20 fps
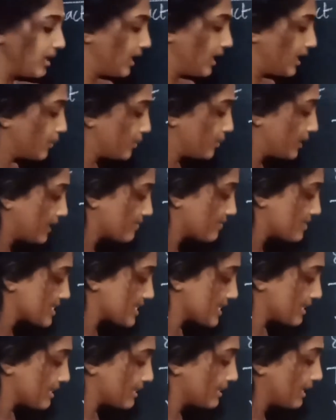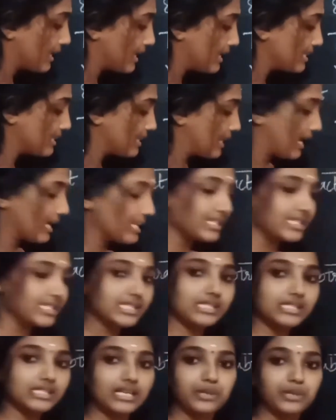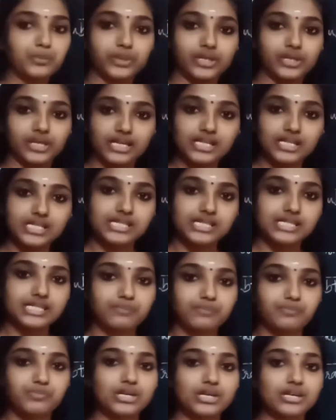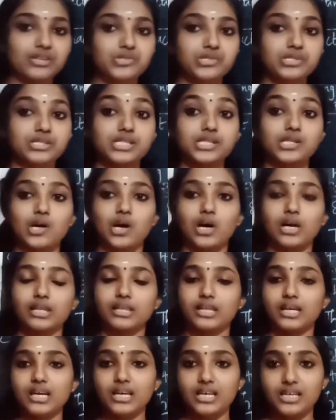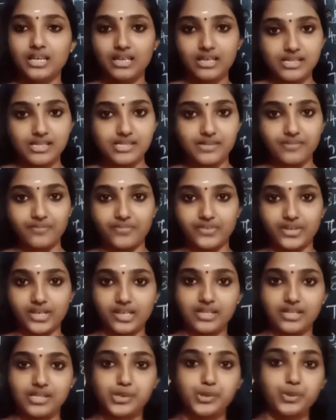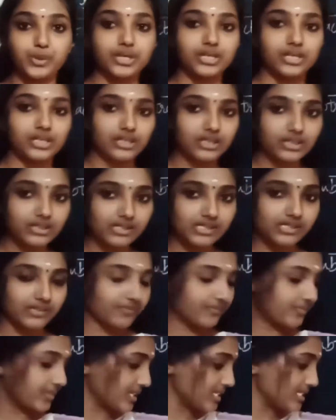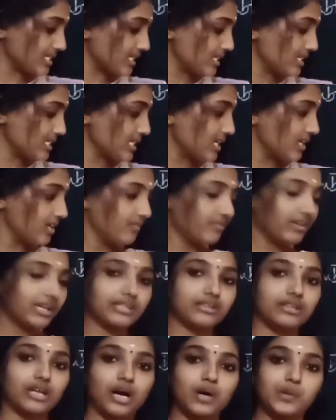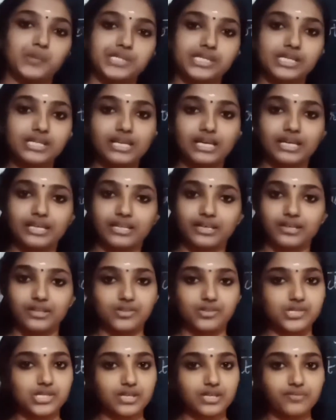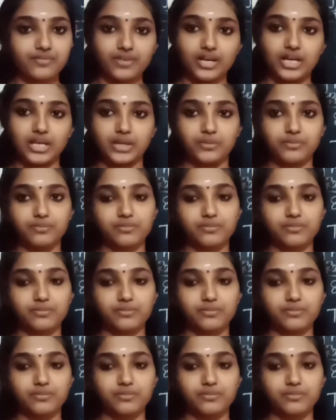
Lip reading: and we had said that the answer that we get in subtraction is called the difference. So here the difference is 5905.